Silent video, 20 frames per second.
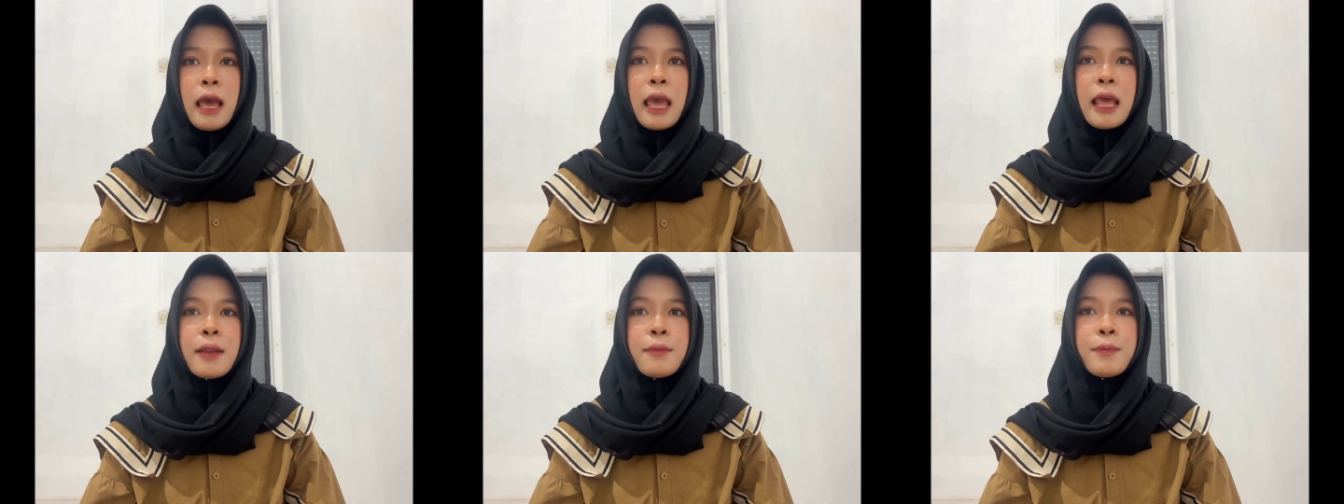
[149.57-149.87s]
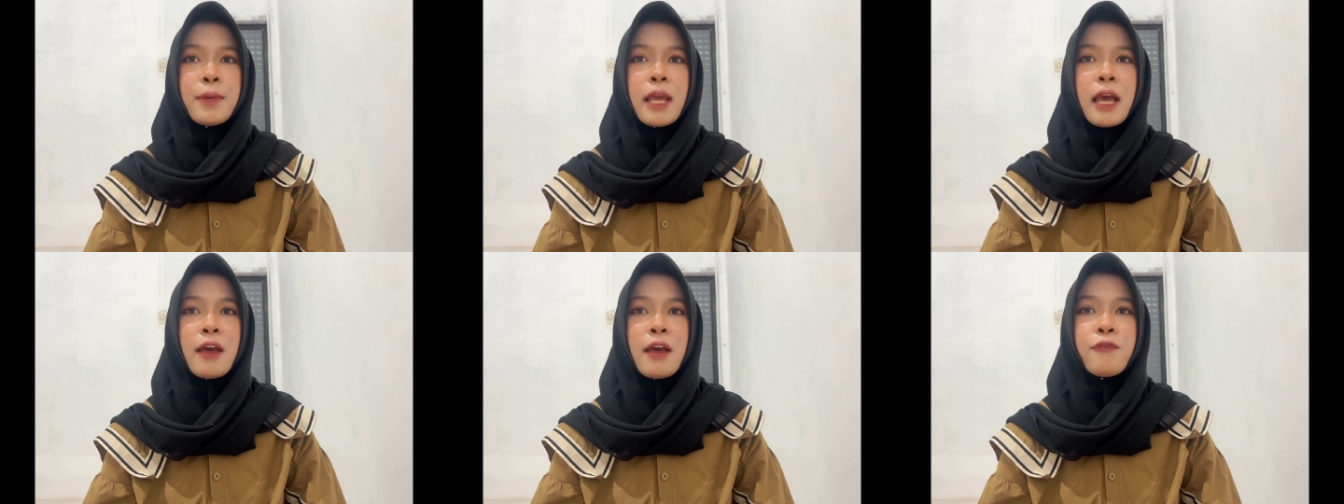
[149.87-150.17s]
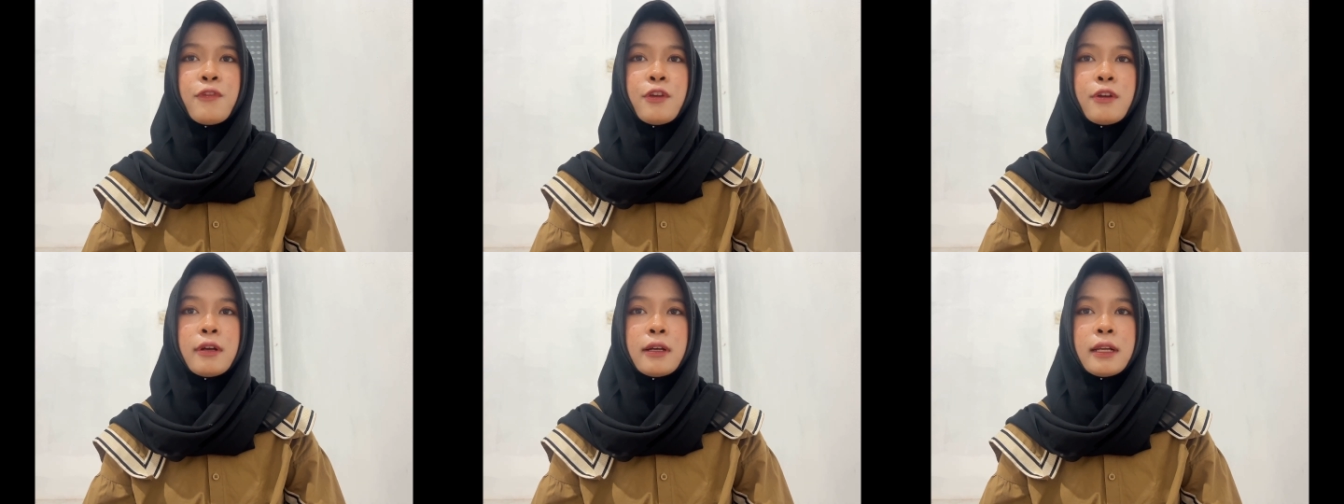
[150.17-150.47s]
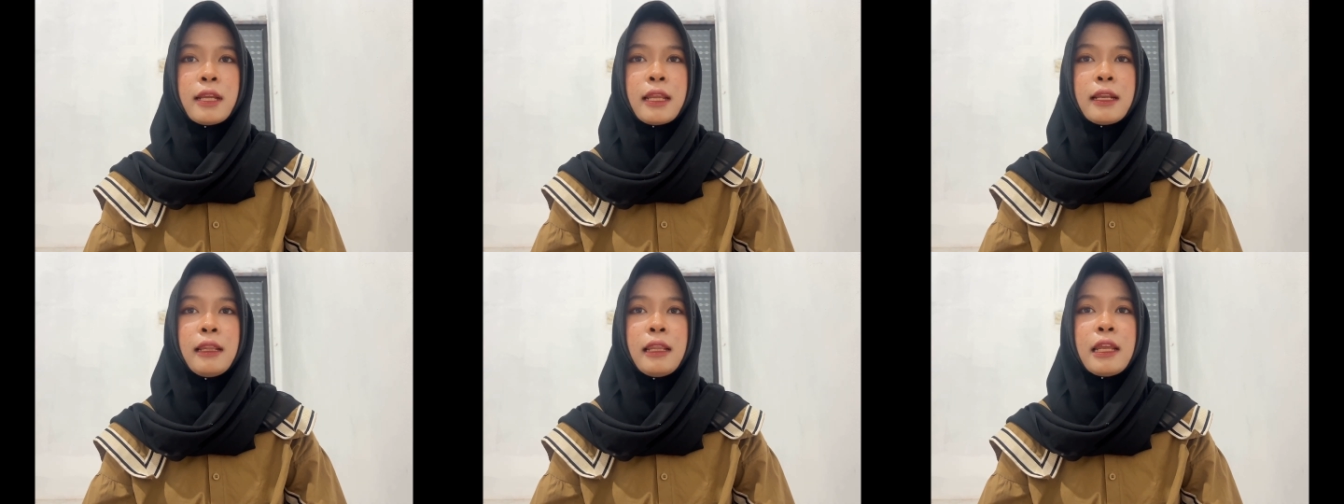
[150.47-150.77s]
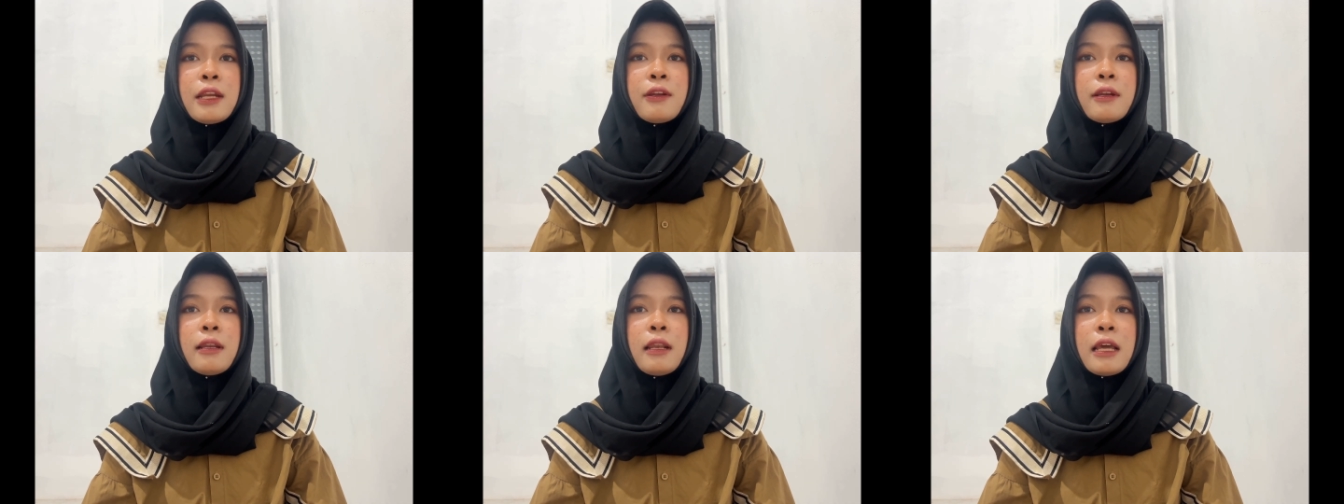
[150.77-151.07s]
and behavior in
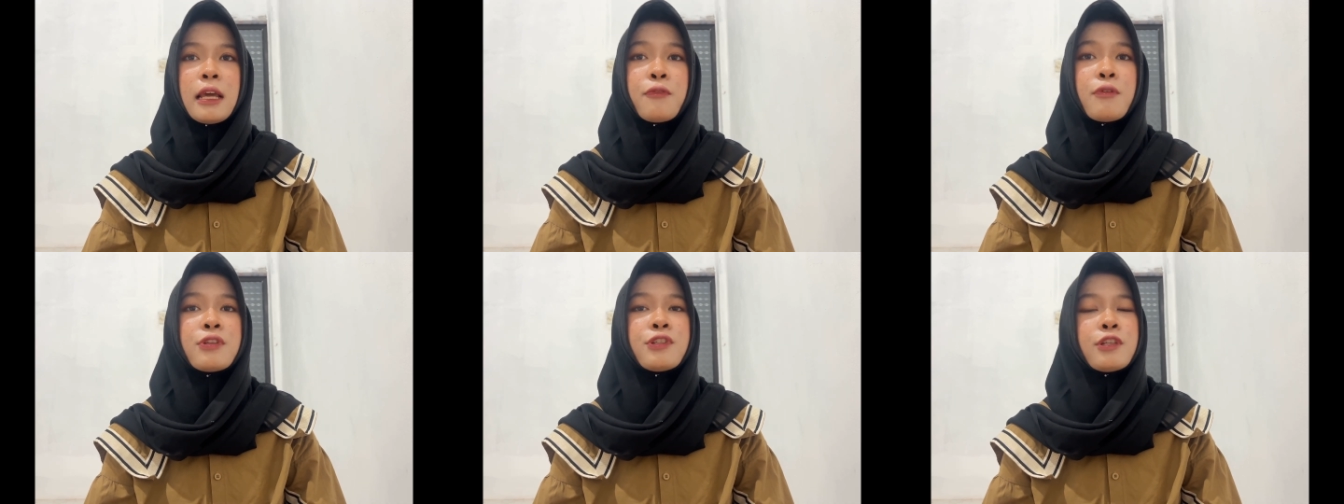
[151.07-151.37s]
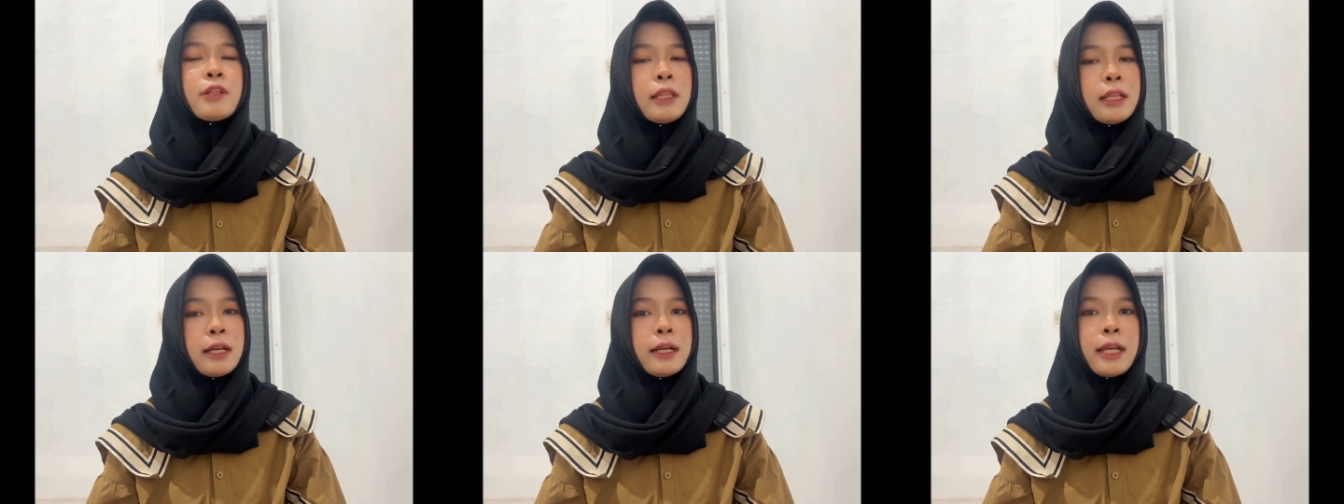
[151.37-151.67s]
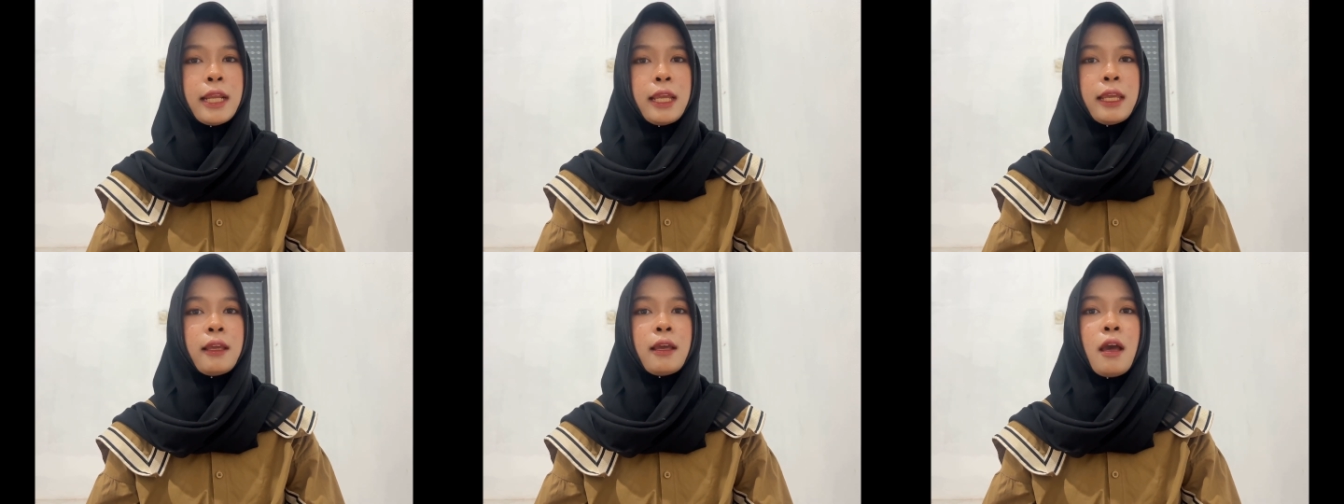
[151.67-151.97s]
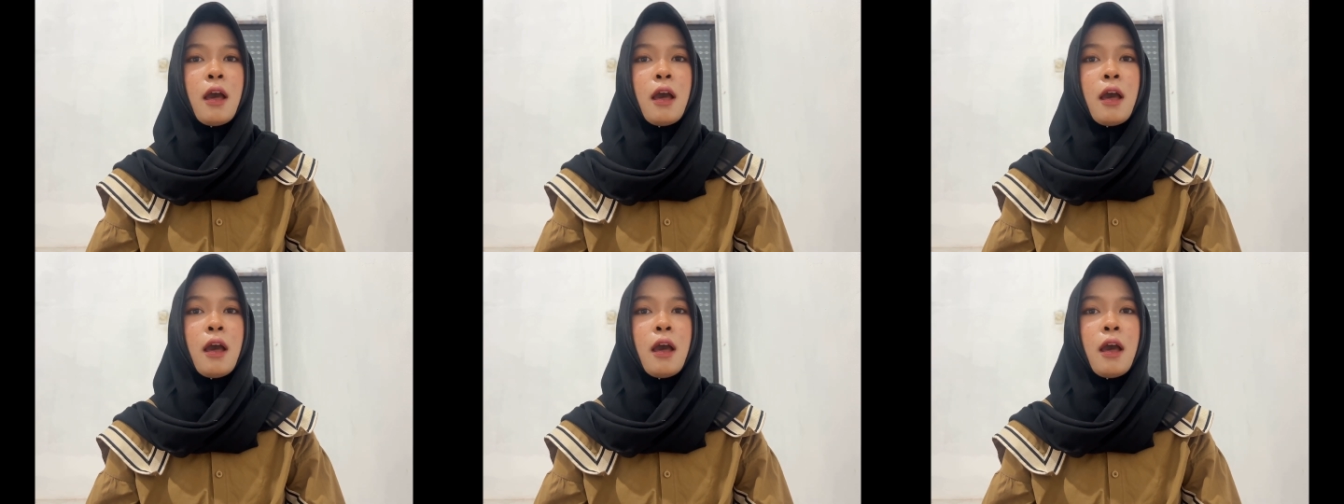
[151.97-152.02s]
language learning.